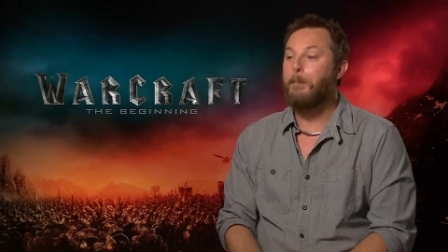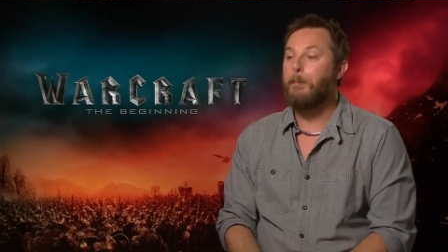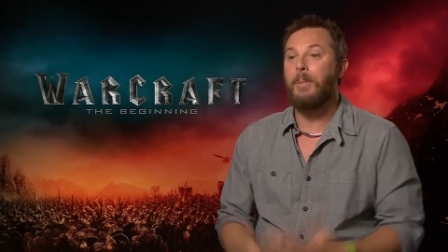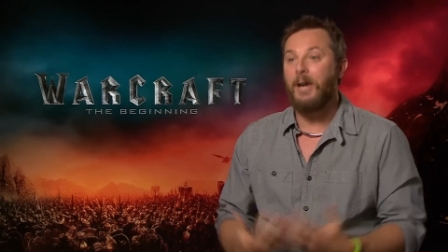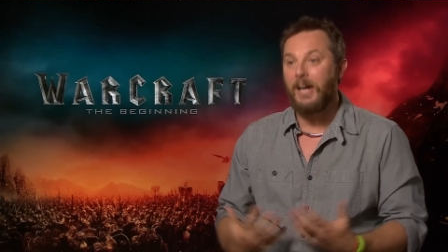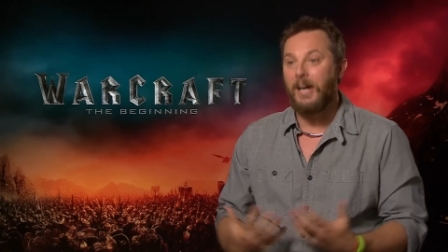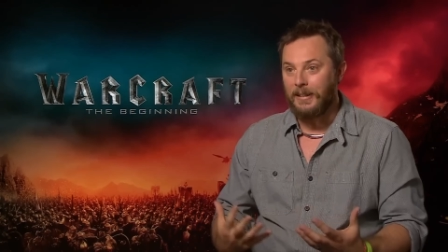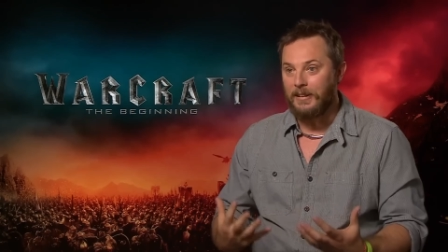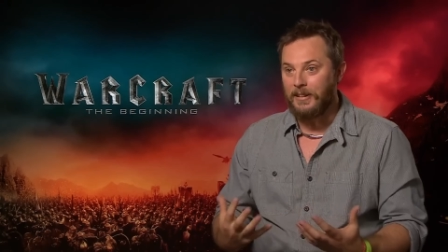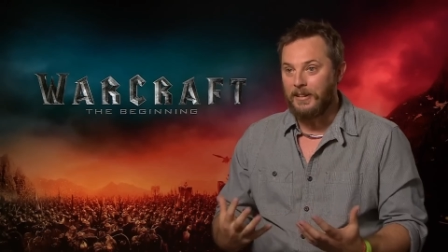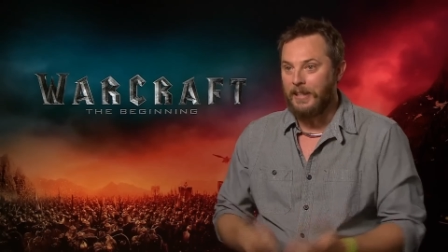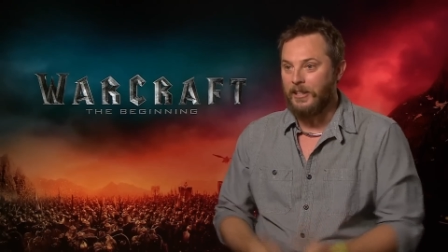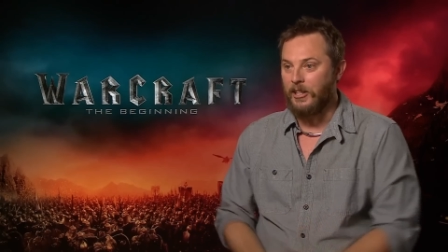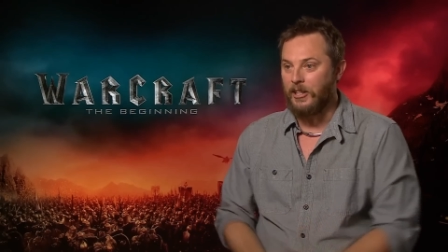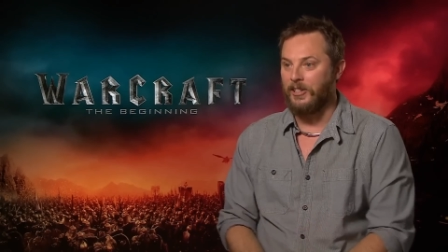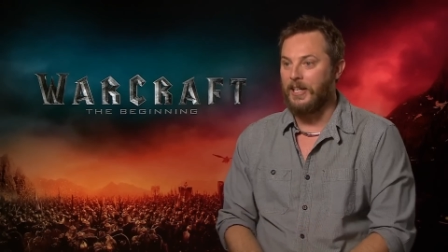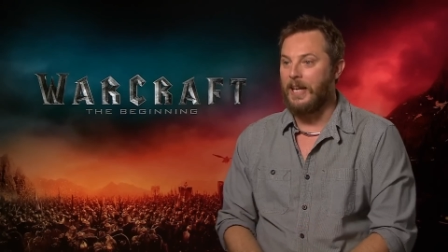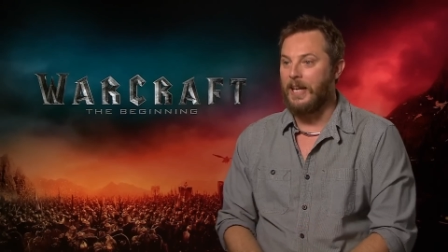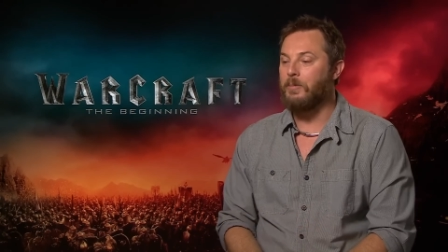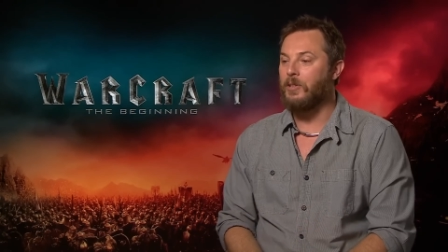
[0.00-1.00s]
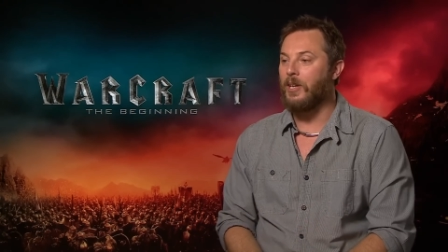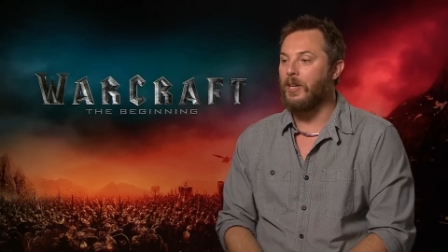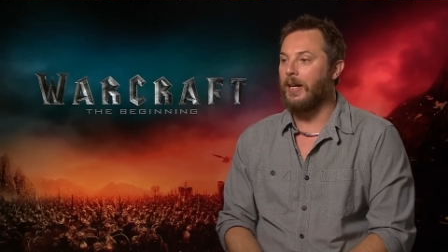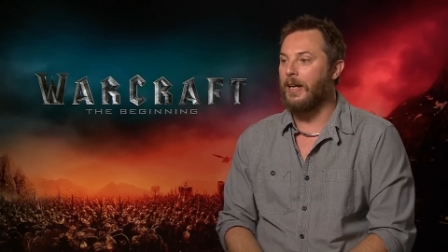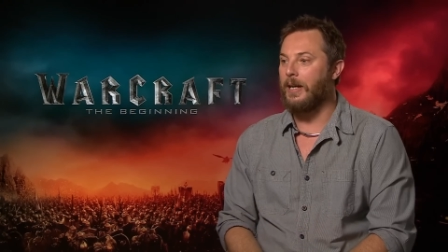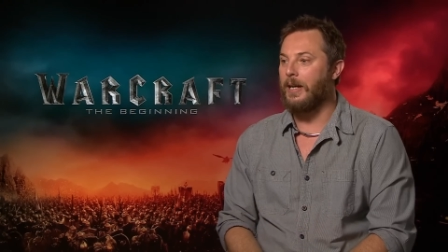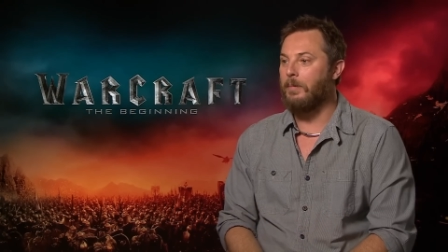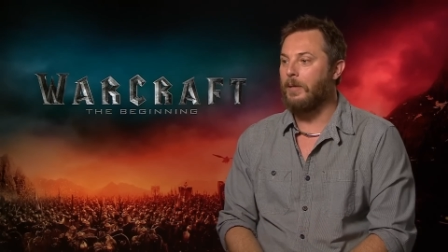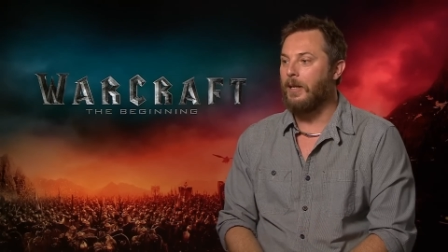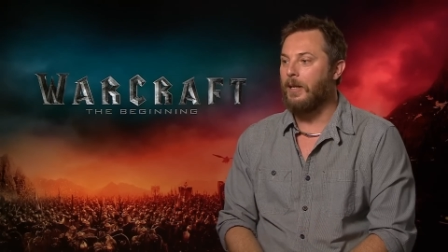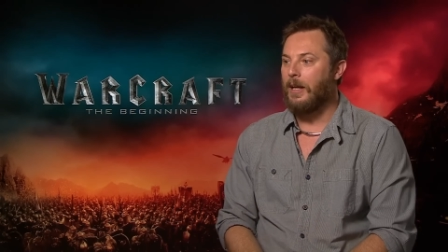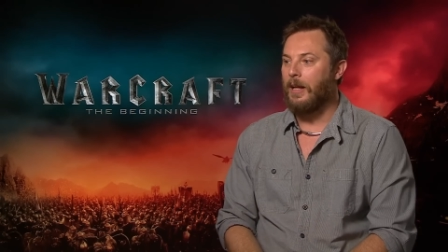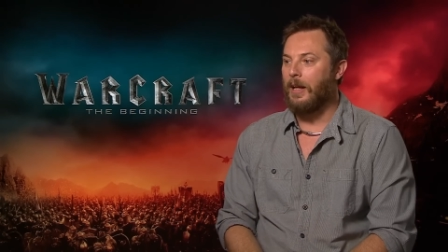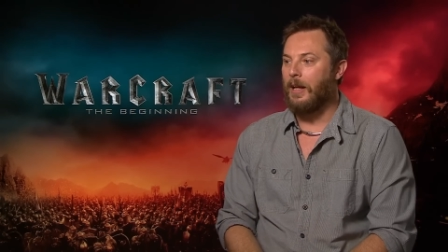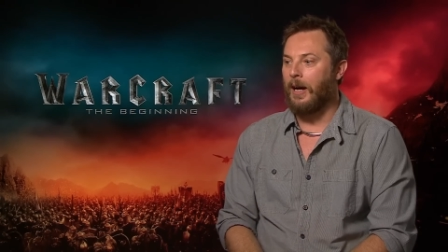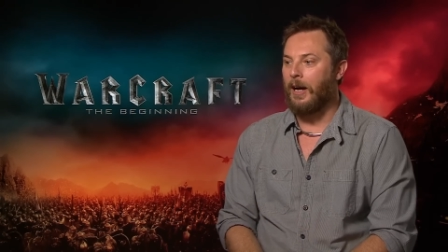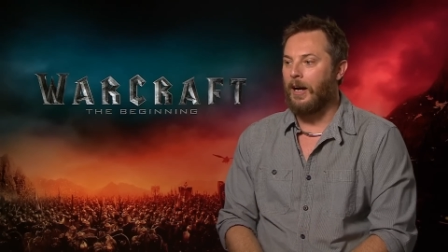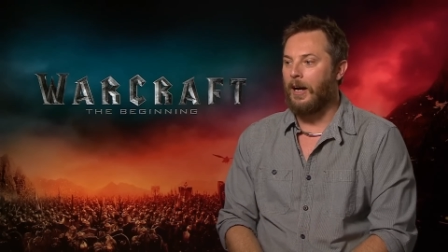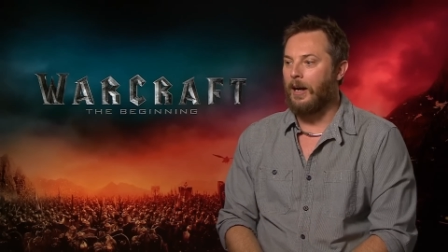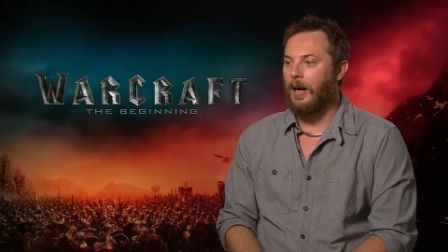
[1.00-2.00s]
but at the same time,
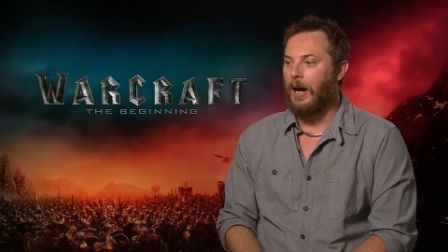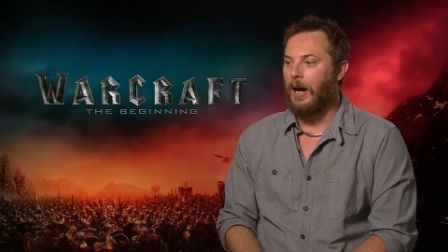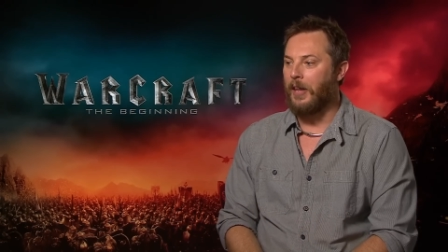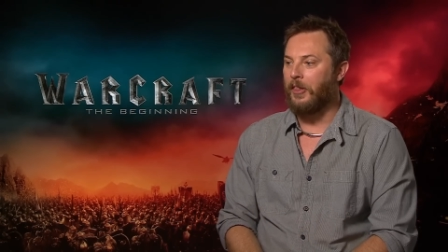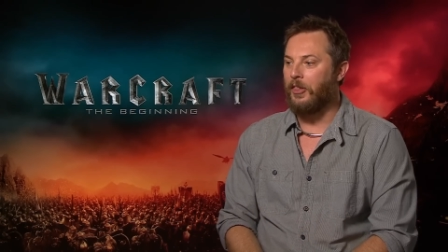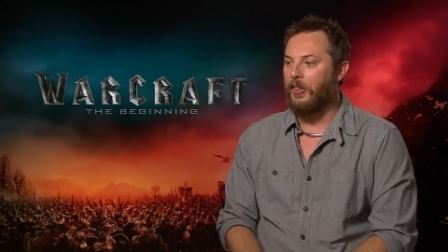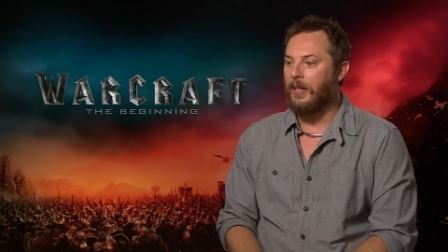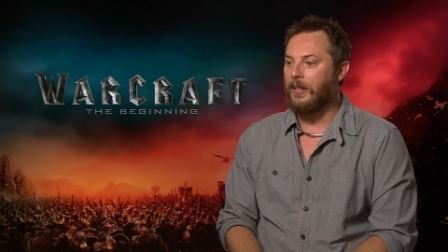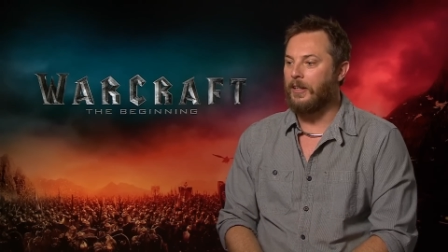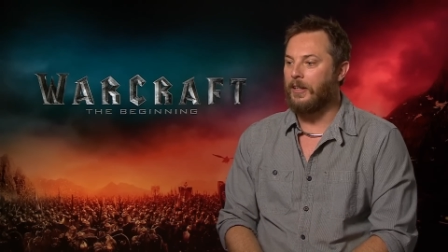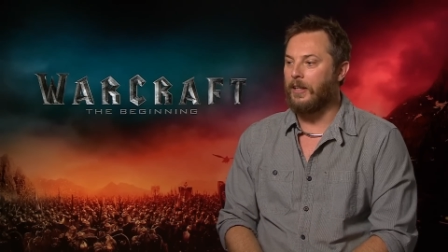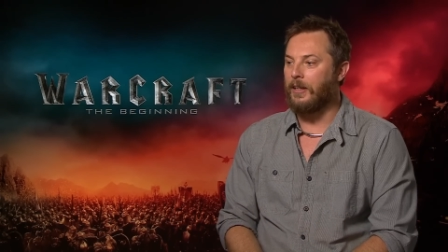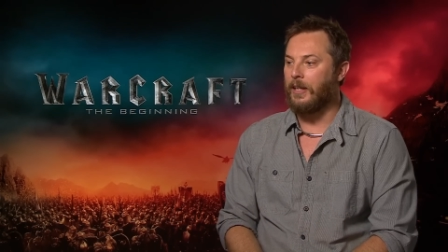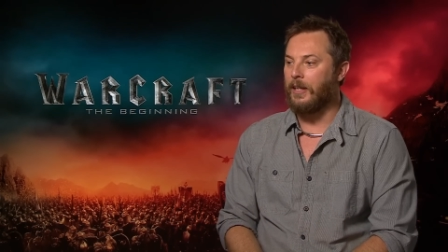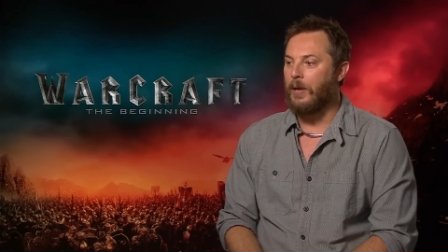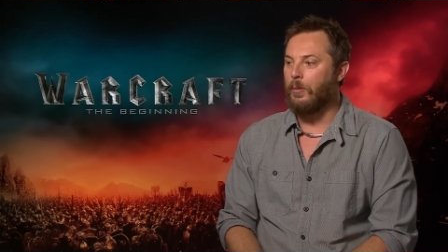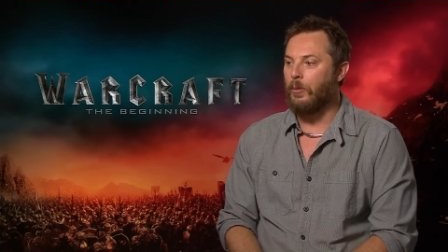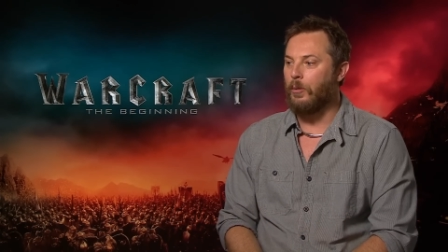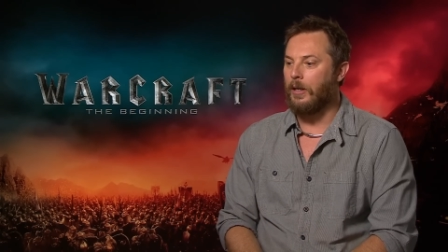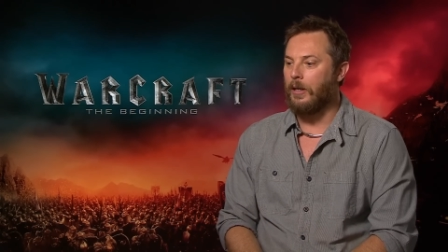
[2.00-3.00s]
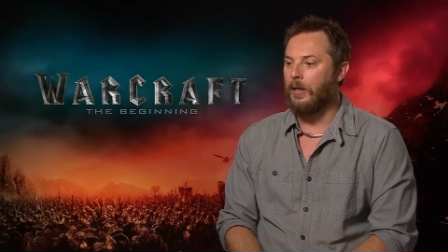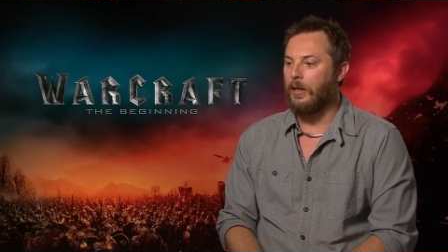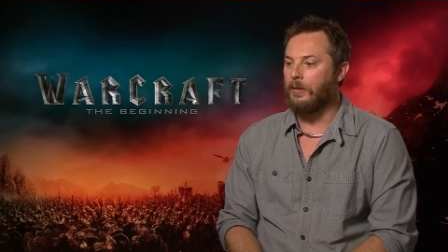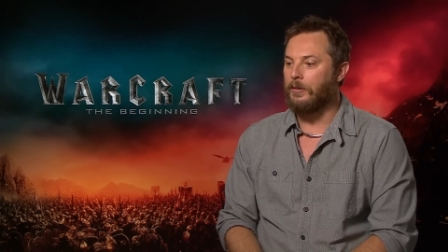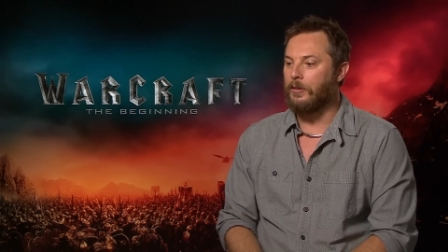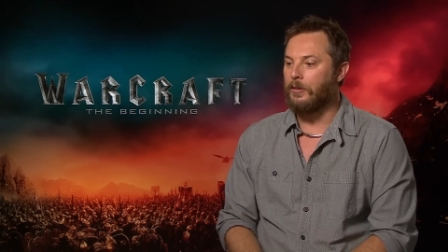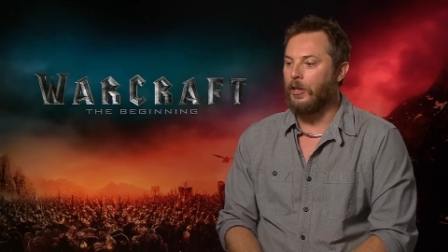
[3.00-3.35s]
I think that they were,